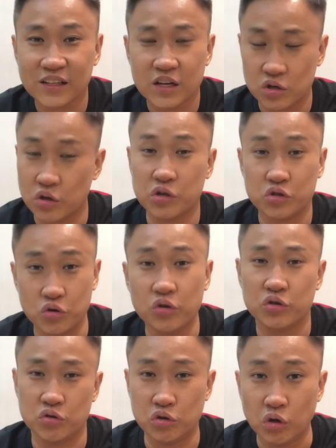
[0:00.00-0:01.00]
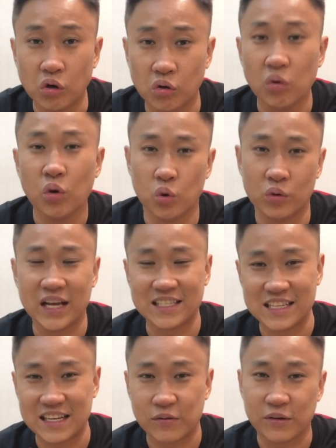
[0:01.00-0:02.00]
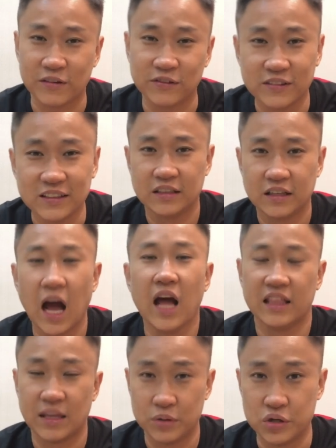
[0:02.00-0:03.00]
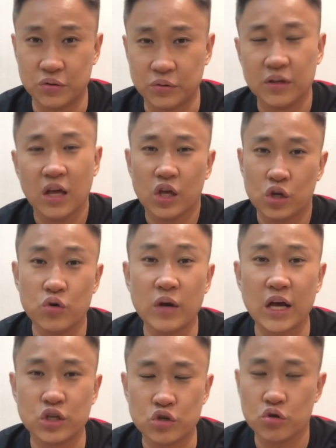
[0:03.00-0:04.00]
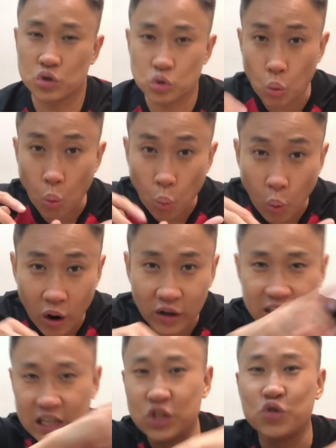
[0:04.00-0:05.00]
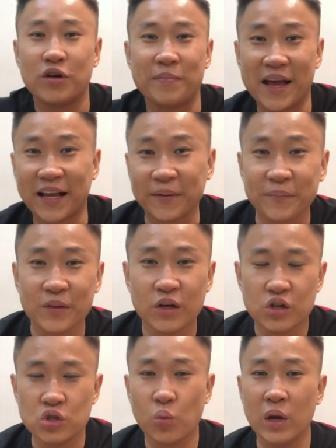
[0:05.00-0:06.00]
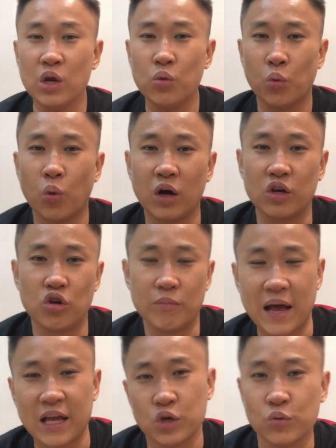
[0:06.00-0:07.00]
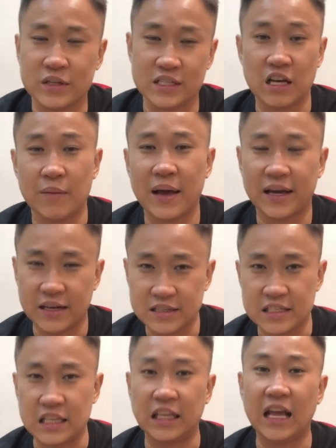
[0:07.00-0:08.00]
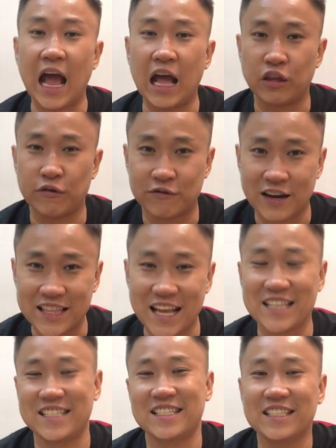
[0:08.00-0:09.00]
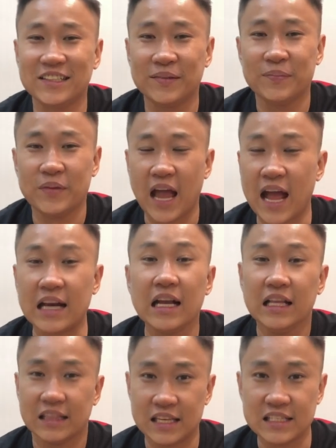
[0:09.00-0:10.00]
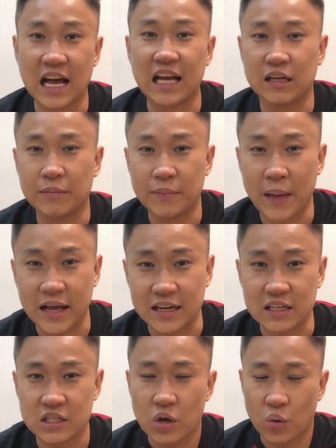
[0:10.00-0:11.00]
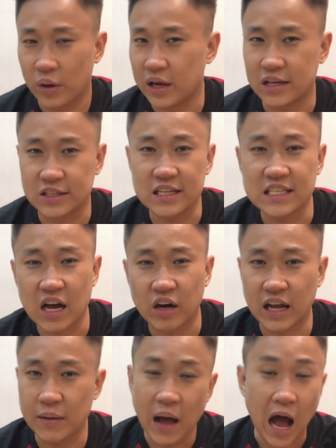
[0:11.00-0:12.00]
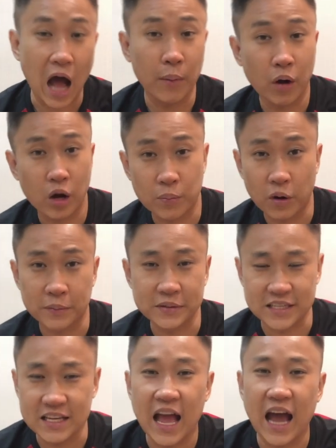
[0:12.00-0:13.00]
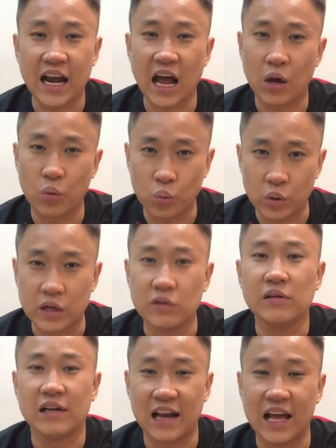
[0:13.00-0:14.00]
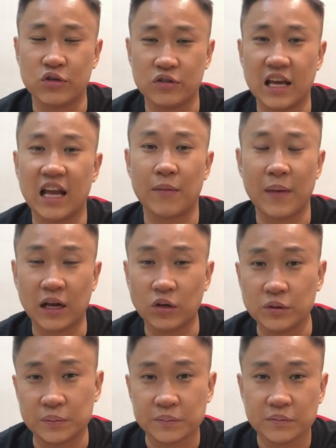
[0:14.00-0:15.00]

So it's good to know who you're dealing with. Number two, you can choose to walk into a bank. So when you walk into a bank, you will see a banker sitting at the front desk. And these are the bankers, we can just tell them, I bought a property and I will like to get a bank loan.